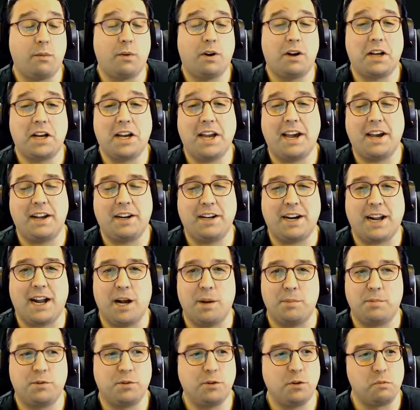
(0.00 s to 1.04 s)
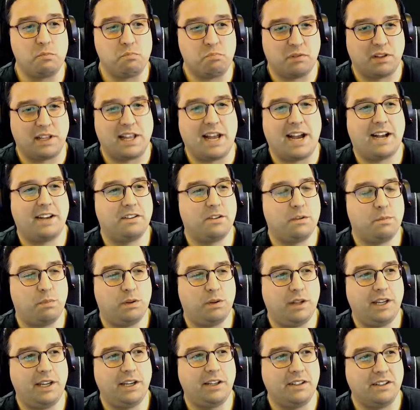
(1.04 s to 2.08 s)
I had an absolute blast
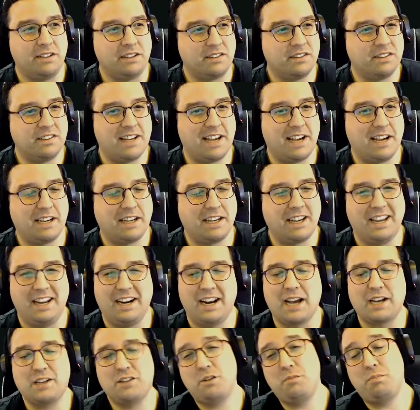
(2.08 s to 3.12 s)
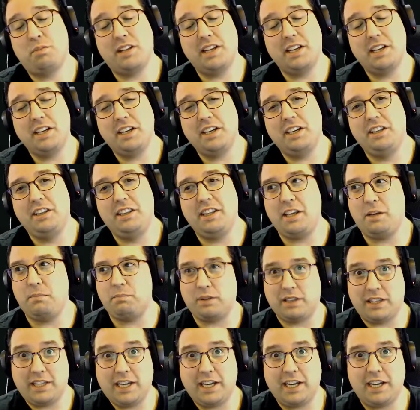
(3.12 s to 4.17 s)
playing this deck, and actually playing in the
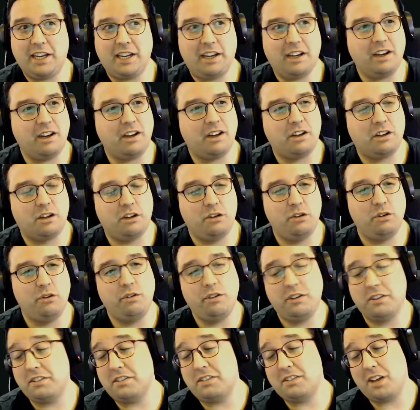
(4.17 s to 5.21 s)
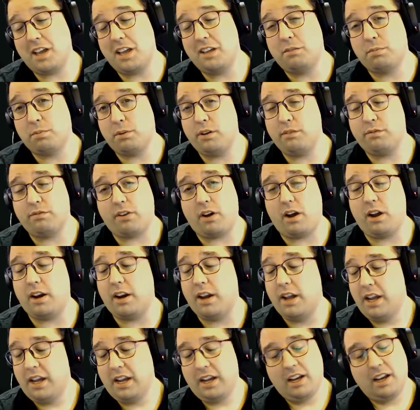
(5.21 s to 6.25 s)
play queue is pretty fun.
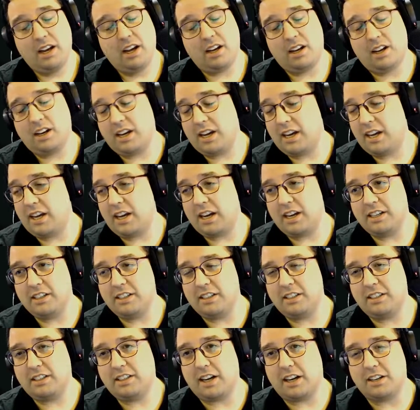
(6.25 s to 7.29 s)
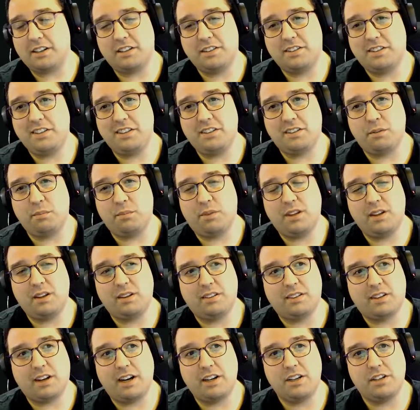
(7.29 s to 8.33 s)
I got to see some things
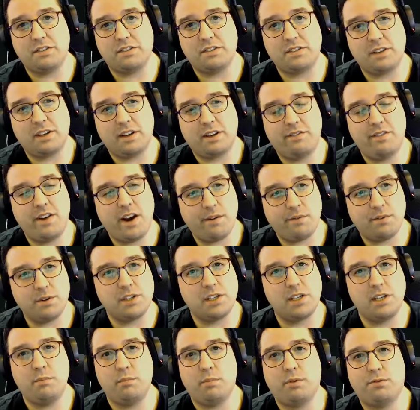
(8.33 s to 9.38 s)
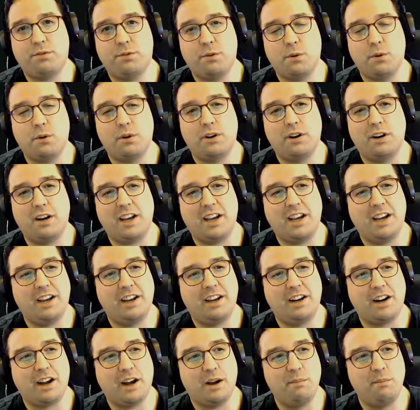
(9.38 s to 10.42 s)
that I just have never seen before, and
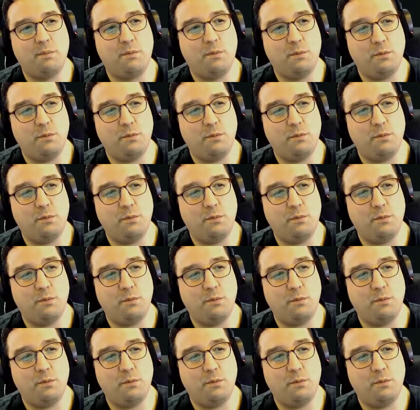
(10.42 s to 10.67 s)
I'm